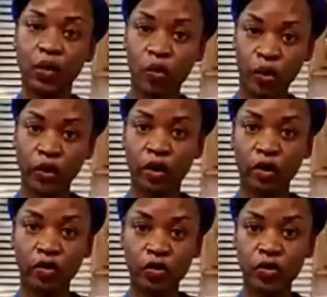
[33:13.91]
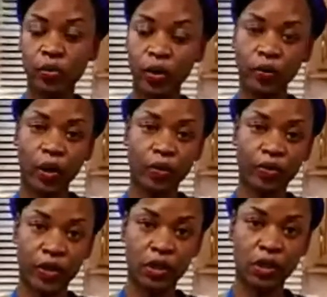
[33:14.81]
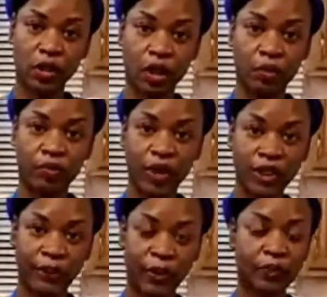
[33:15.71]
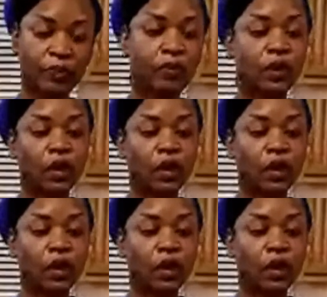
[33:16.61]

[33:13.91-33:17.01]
Corn kernels work well with this recipe.